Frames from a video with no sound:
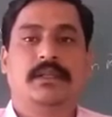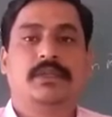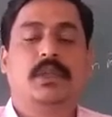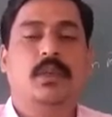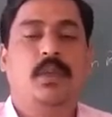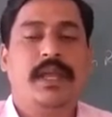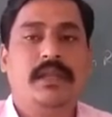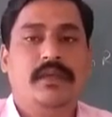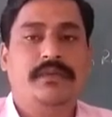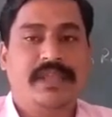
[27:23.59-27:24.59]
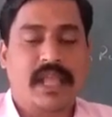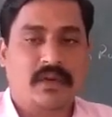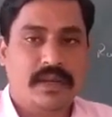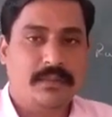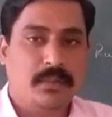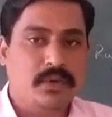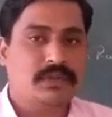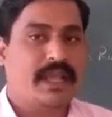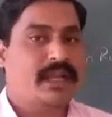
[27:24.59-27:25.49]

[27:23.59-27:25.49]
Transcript: So when we calculate both,